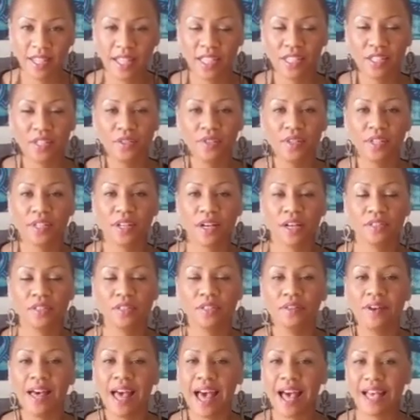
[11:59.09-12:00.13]
You can
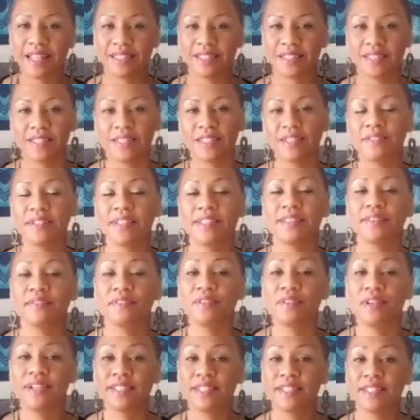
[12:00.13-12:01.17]
also ask the series of
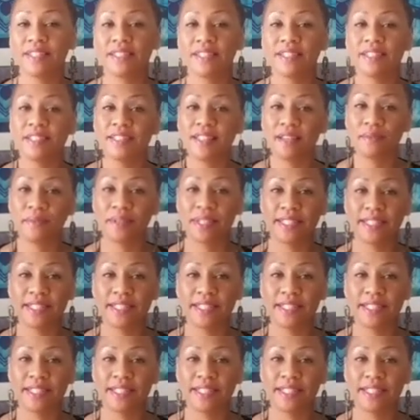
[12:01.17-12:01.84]
questions that we